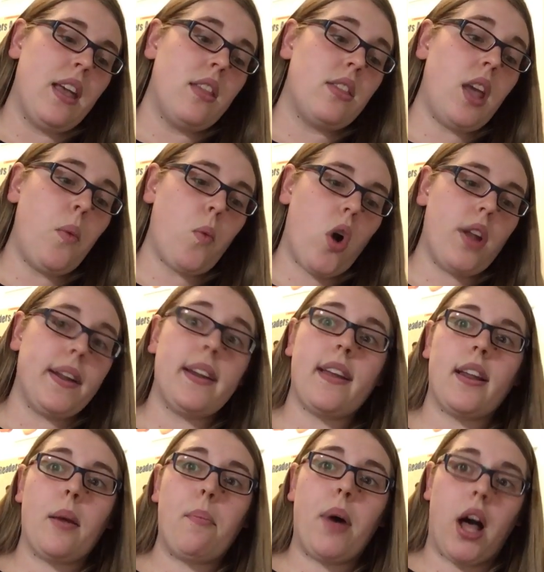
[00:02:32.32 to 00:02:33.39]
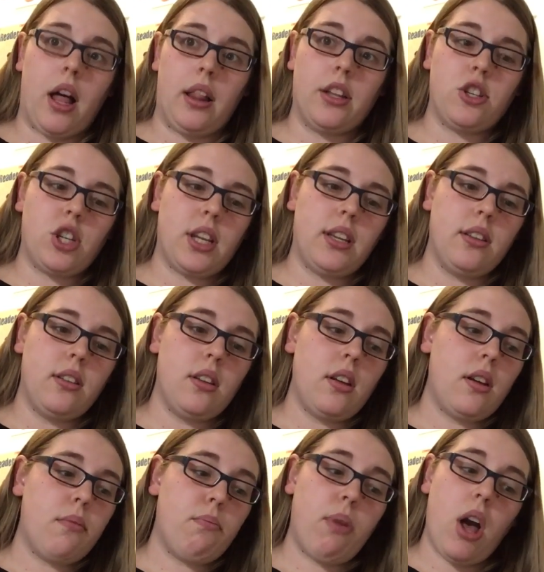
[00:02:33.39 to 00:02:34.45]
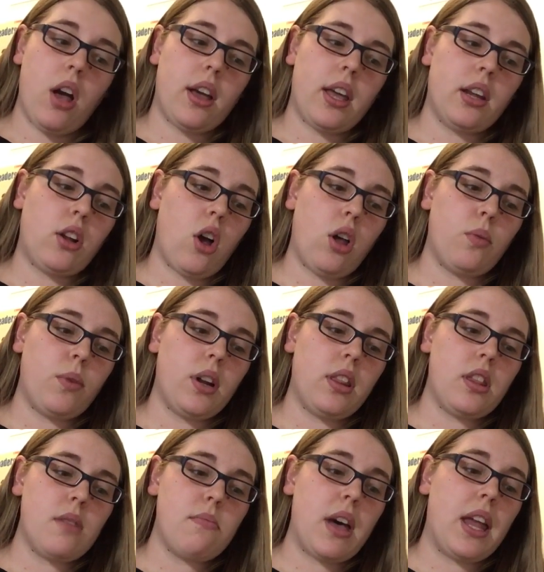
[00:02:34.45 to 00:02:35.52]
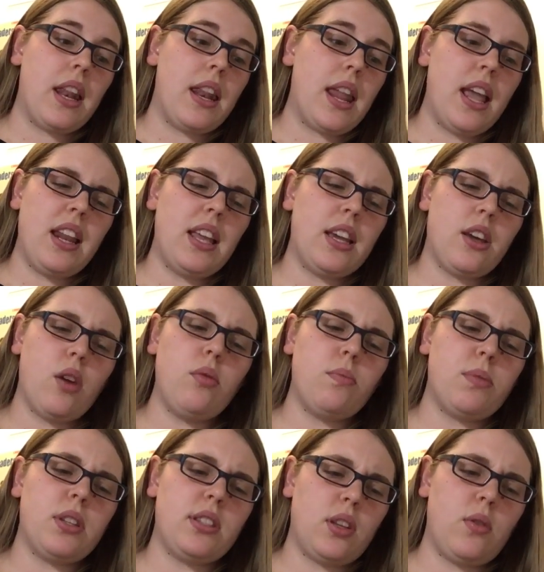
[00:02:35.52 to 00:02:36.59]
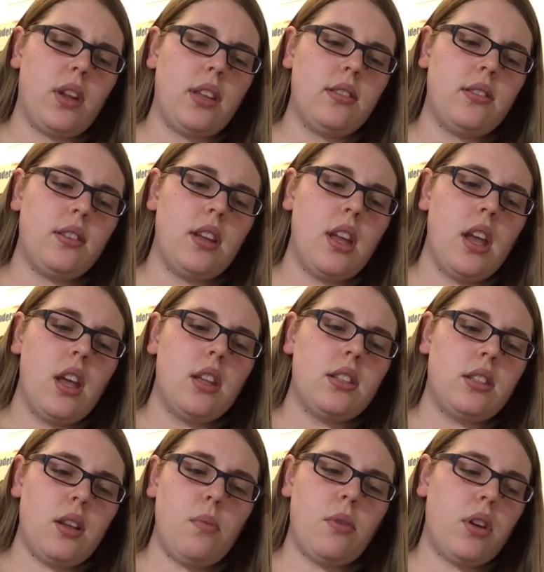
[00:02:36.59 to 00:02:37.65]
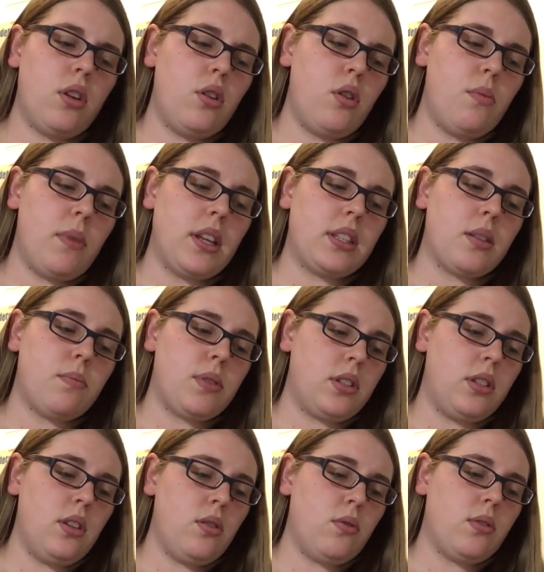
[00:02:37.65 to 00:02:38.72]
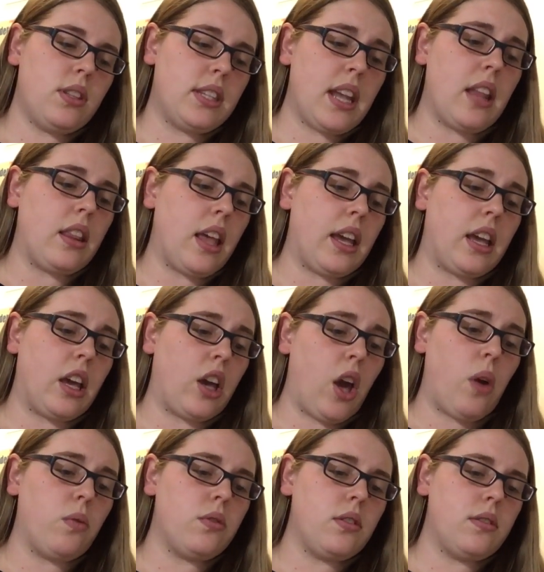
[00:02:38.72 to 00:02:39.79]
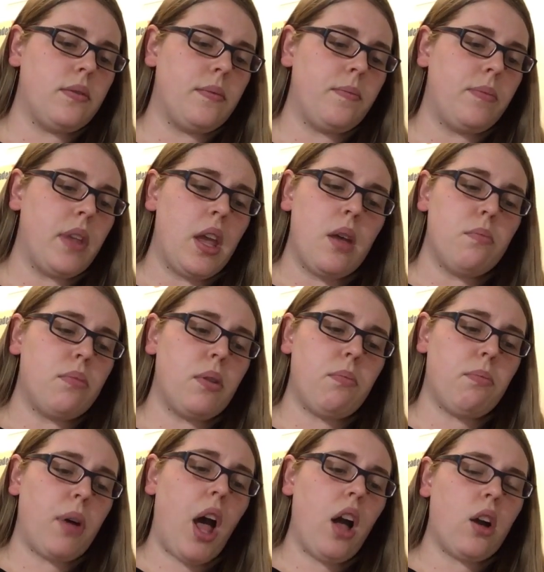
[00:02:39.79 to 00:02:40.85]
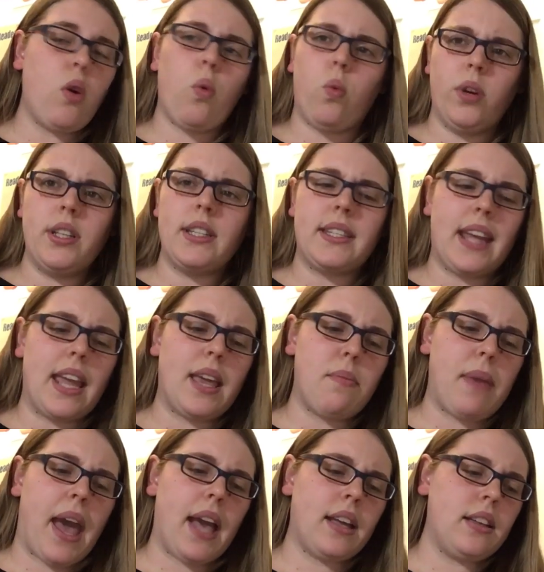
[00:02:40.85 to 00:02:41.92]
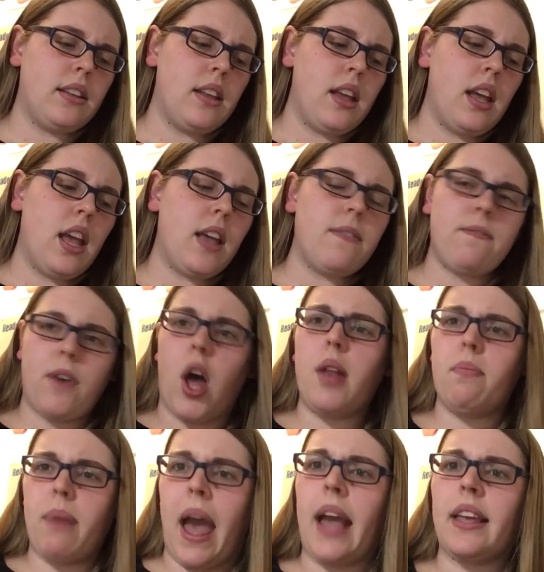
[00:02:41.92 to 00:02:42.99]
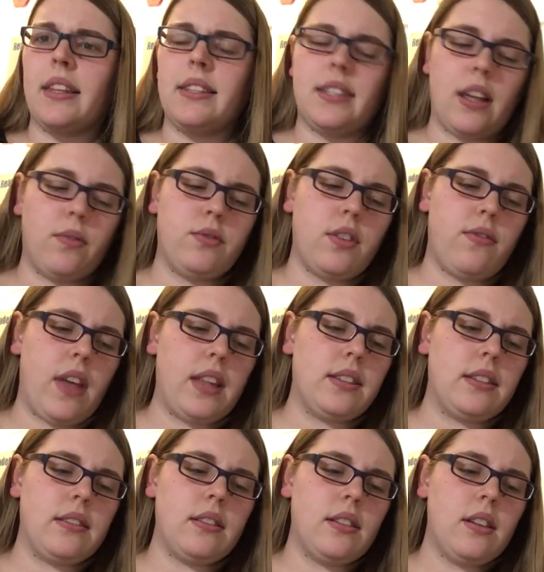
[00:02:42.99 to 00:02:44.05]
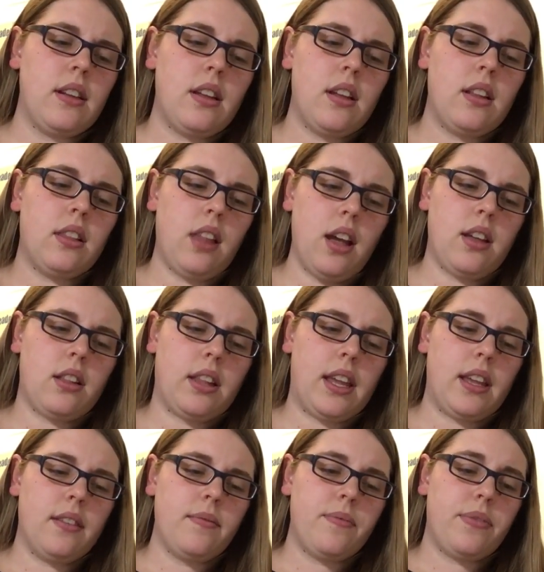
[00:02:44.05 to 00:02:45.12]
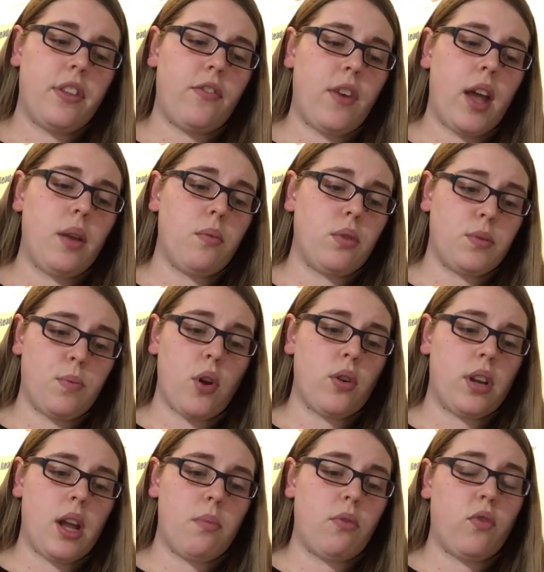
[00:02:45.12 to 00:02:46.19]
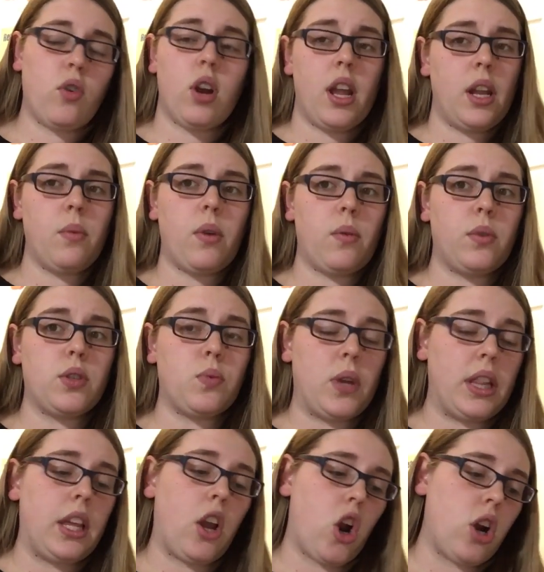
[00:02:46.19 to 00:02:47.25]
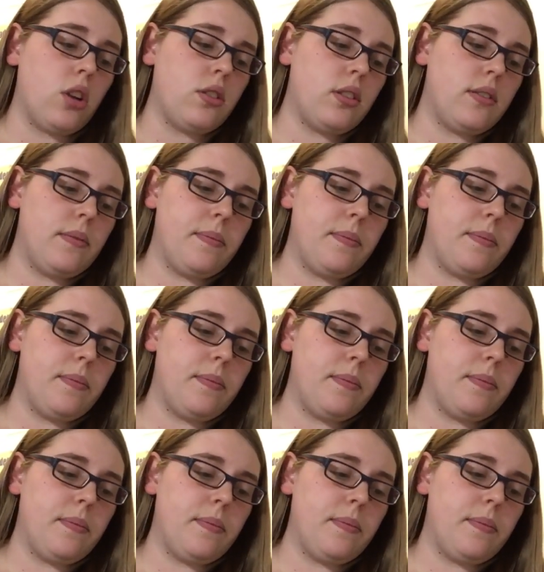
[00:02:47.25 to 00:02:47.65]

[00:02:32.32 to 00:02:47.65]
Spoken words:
They wanted an apology. Bach had called one of them a nanny goat bassoonist, someone who makes a bassoon sound like a goat. But Bach wouldn't take it back. He fought back in self-defense. Luckily, the fight was broken up before anyone was really hurt.